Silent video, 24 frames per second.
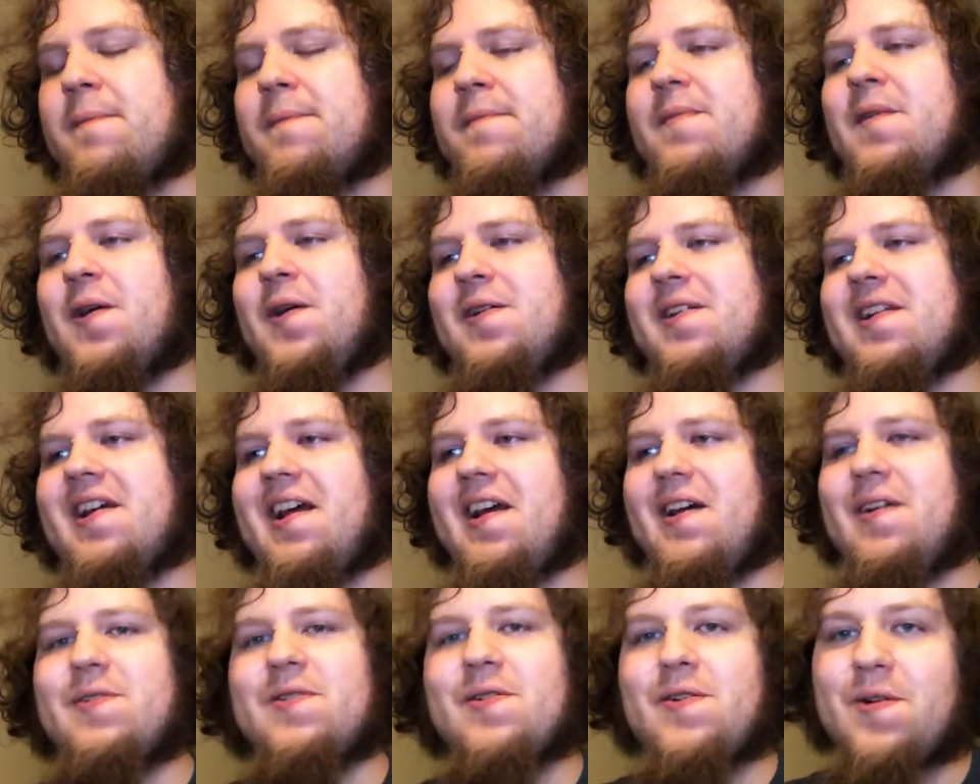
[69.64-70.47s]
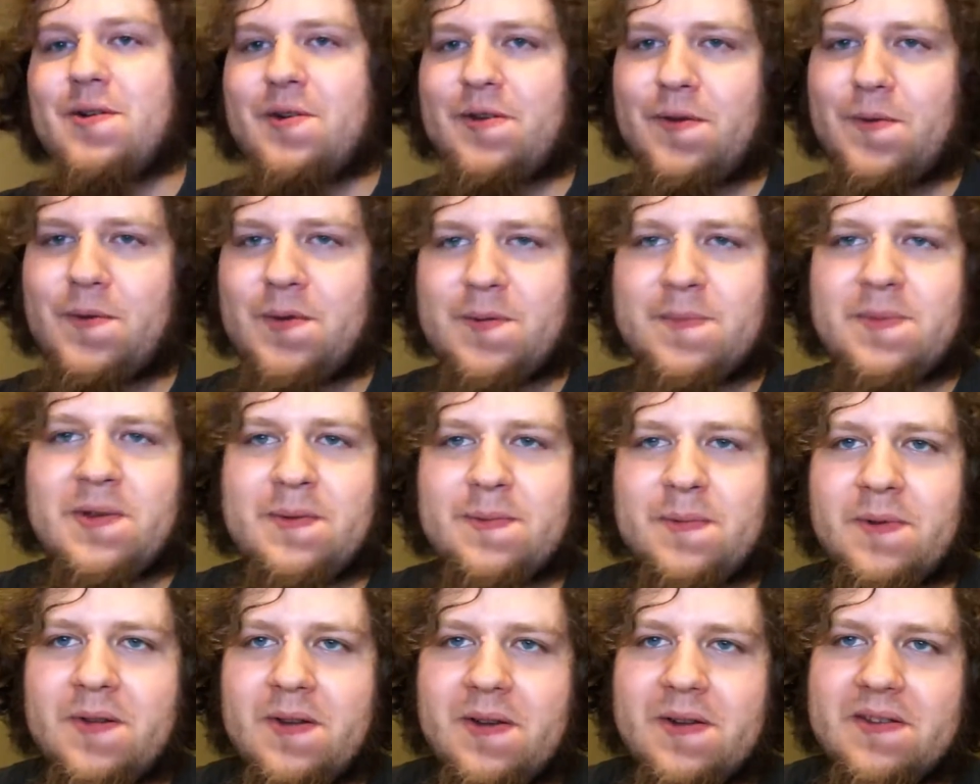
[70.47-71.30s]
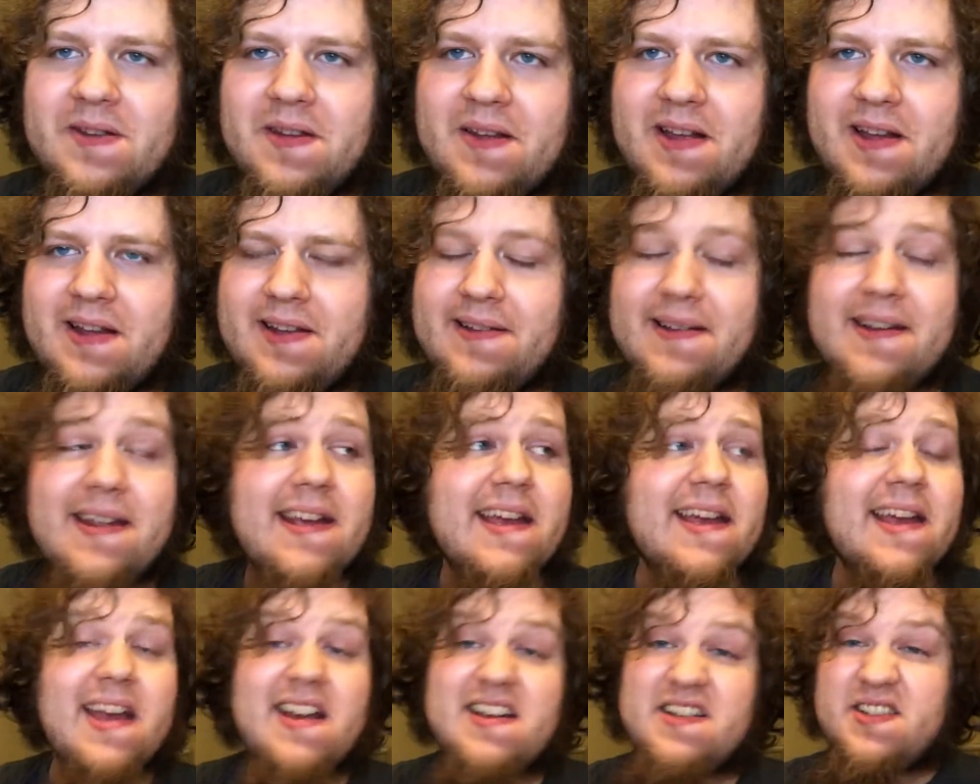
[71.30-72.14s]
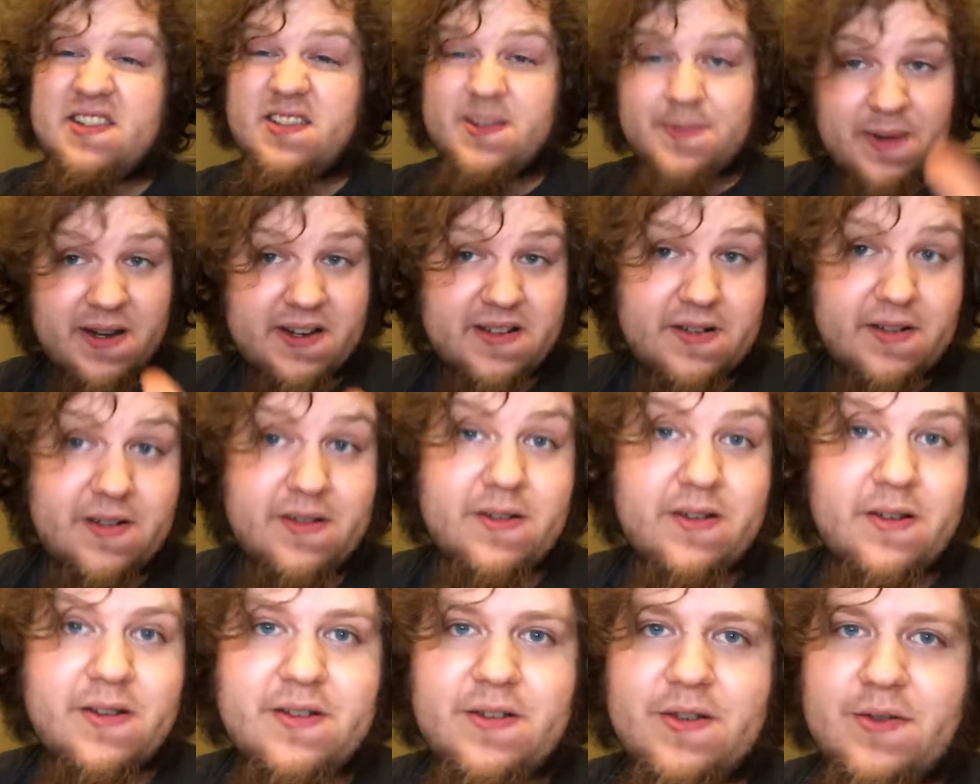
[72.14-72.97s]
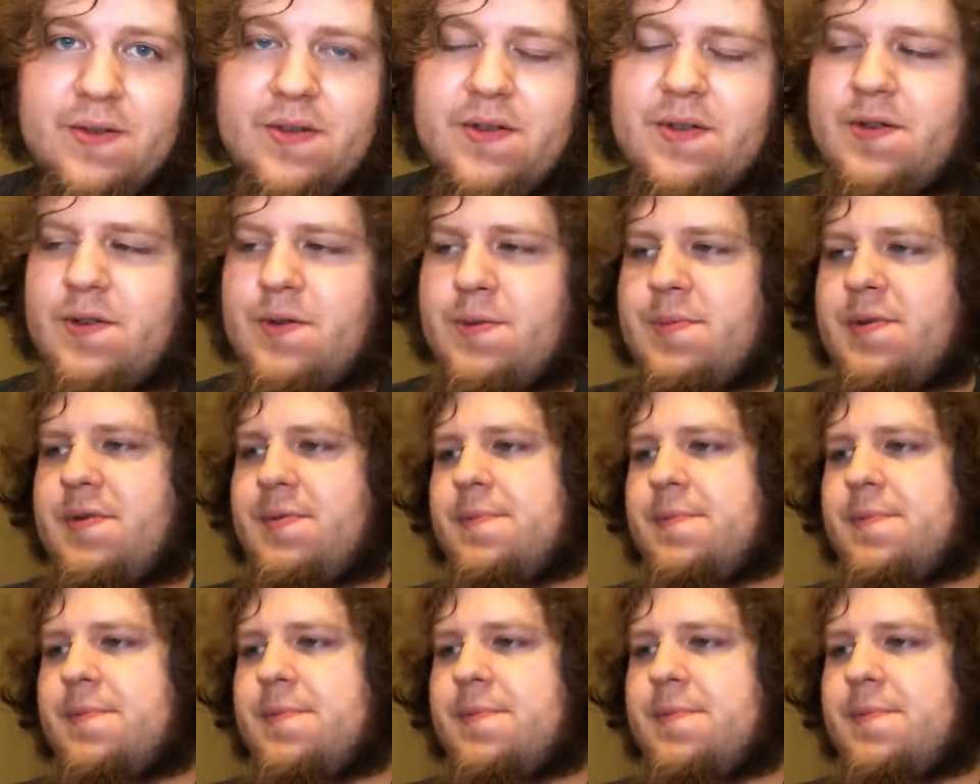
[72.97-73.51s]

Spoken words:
on how to argue with people online, and especially on YouTube,